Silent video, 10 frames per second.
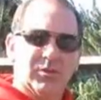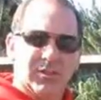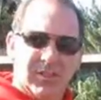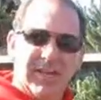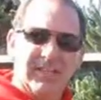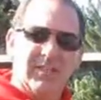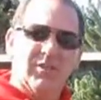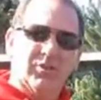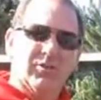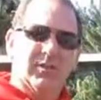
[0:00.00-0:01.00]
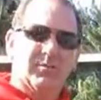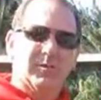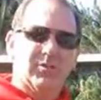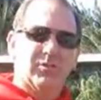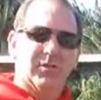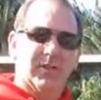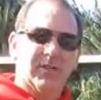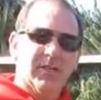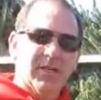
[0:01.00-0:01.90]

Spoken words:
you're selecting your Christmas tree.